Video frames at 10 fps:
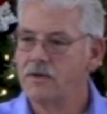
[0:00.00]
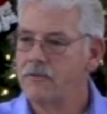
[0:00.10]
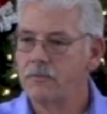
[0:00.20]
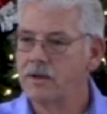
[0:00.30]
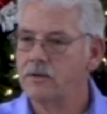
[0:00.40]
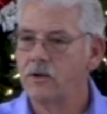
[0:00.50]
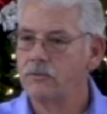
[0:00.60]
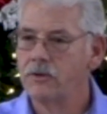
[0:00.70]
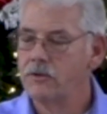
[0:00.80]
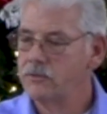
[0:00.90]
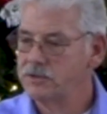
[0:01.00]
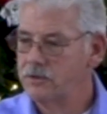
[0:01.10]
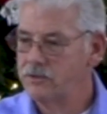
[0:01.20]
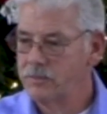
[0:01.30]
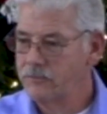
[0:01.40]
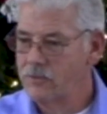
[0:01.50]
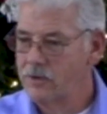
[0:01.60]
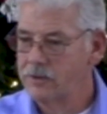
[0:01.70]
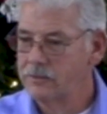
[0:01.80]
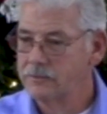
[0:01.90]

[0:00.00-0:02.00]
never been told to do in church before.